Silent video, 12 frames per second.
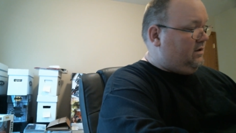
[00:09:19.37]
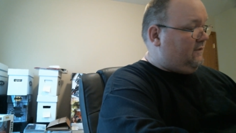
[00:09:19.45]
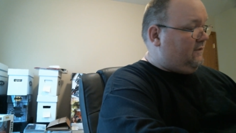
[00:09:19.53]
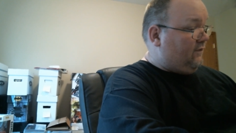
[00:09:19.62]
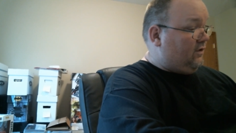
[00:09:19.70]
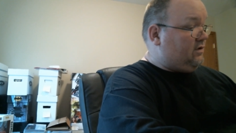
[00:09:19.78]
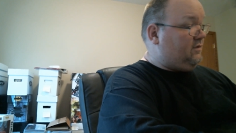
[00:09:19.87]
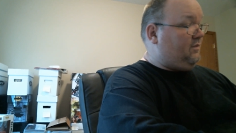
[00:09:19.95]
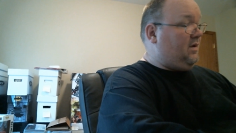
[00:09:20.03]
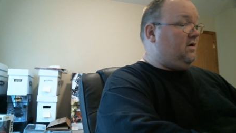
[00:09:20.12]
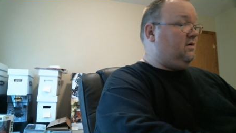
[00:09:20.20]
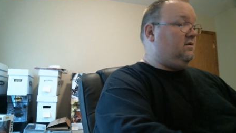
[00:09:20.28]
First
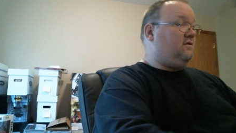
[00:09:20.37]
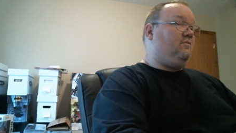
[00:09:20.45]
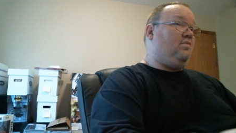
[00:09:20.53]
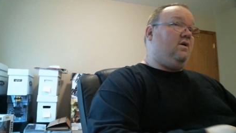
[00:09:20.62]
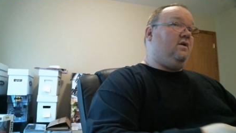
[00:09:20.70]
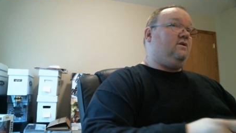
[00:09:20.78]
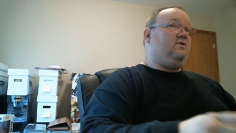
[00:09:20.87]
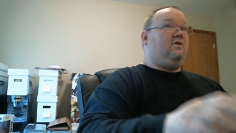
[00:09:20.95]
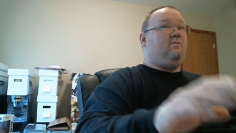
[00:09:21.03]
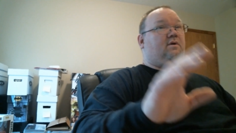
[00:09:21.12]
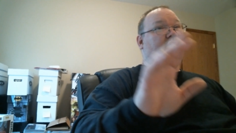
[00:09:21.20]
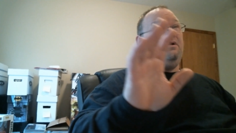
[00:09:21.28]
appearance of Punisher,
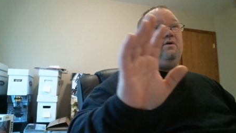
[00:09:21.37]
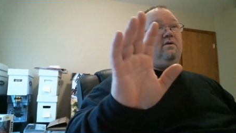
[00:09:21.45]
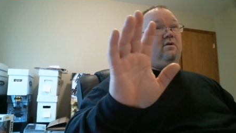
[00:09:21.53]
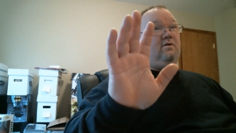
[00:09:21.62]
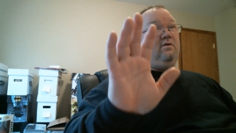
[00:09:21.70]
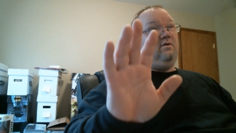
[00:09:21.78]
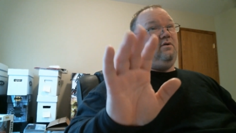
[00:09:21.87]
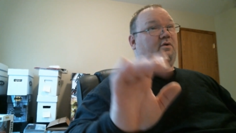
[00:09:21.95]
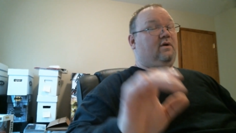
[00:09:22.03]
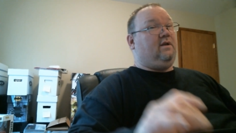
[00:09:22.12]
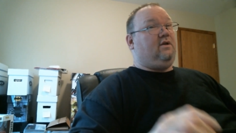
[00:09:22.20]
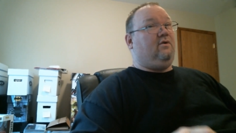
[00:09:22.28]
but no, no, no, don't
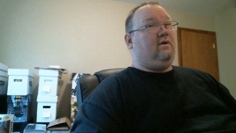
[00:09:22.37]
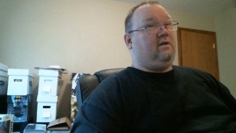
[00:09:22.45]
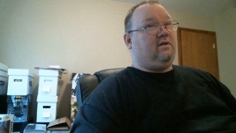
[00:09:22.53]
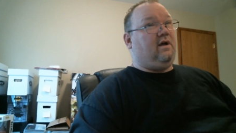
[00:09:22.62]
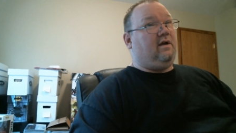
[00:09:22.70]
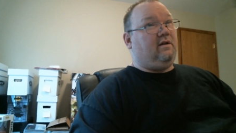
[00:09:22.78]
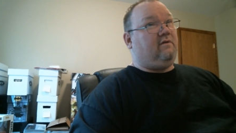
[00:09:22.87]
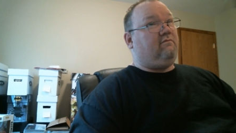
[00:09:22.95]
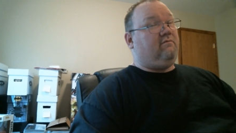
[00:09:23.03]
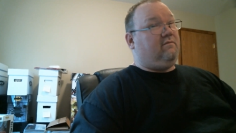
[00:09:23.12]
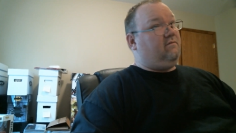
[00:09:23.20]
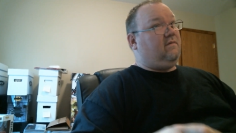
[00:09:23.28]
get too excited.
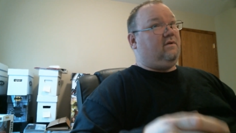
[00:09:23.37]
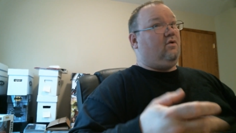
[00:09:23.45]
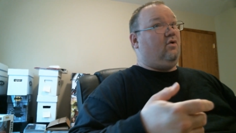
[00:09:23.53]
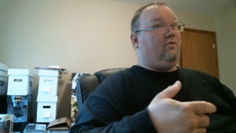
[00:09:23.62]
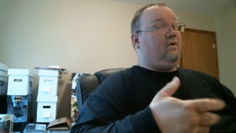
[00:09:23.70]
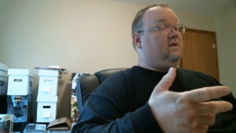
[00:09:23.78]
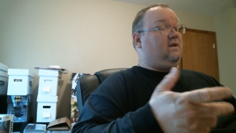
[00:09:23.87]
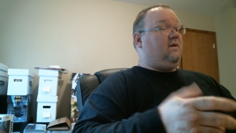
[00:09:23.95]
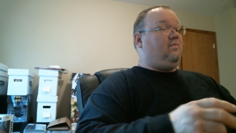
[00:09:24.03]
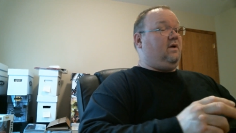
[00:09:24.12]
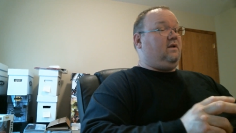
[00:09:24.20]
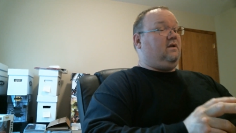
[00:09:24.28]
The only reason I
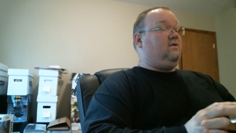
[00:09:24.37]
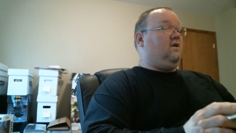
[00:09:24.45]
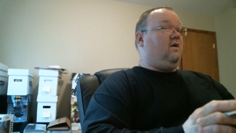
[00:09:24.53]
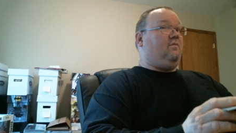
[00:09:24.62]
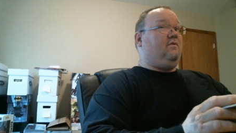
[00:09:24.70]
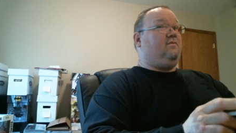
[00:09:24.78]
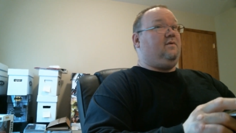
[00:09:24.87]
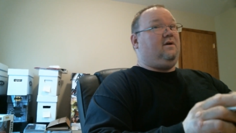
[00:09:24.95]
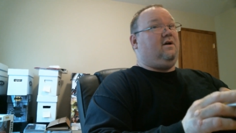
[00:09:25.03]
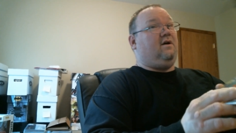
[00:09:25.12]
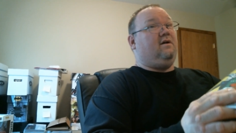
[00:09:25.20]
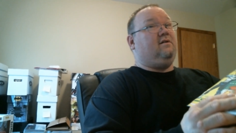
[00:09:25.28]
picked this up is
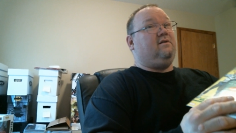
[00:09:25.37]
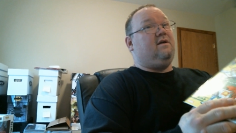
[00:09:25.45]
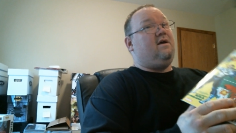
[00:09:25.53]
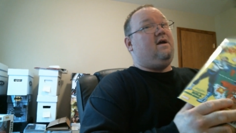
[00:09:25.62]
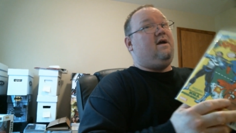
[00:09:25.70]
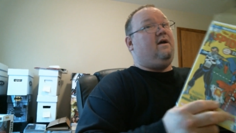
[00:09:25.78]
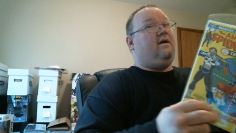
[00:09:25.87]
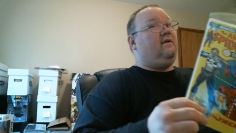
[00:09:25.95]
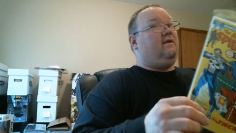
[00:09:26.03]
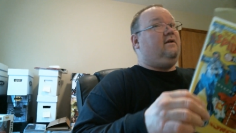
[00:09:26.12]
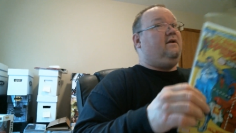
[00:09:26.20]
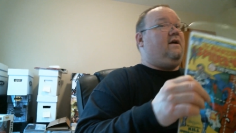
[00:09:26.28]
because
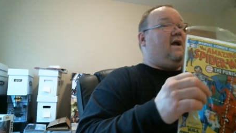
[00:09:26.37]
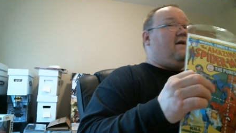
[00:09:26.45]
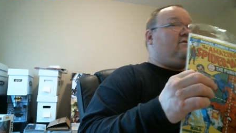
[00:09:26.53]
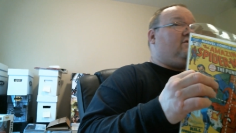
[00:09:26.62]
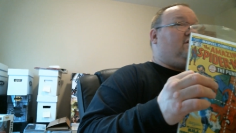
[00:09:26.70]
after